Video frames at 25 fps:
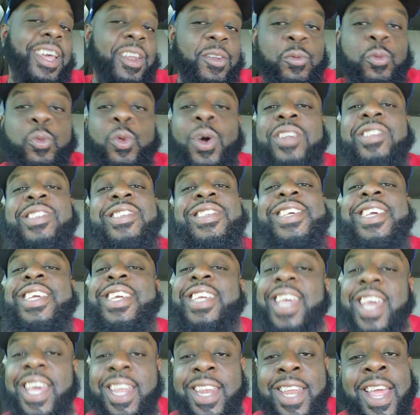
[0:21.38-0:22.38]
once
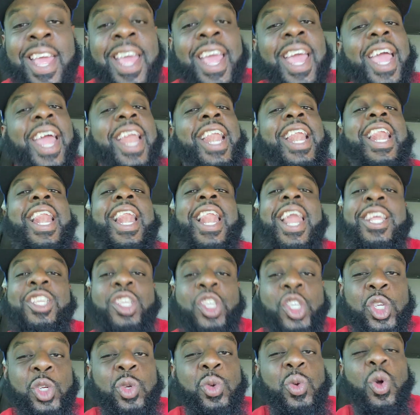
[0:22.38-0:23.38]
again, and
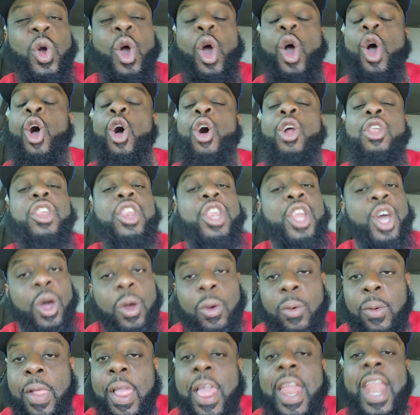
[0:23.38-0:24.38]
let you all
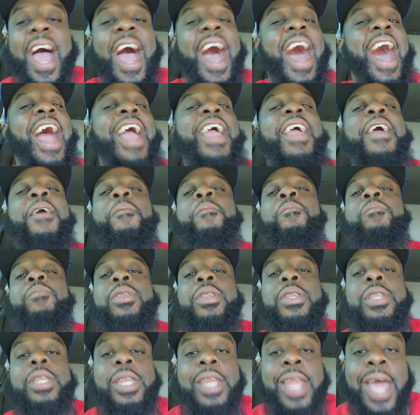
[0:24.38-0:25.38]
know I
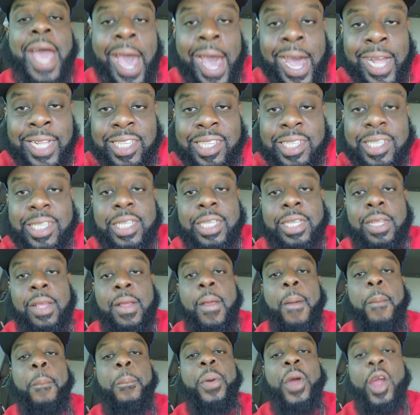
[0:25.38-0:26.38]
am not
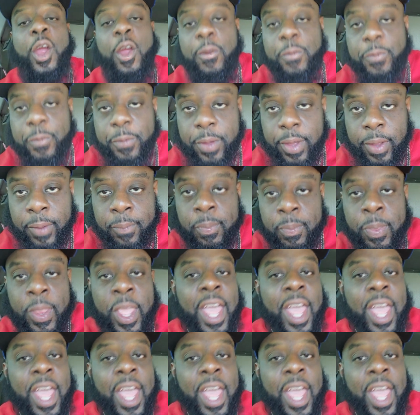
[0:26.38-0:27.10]
perfect.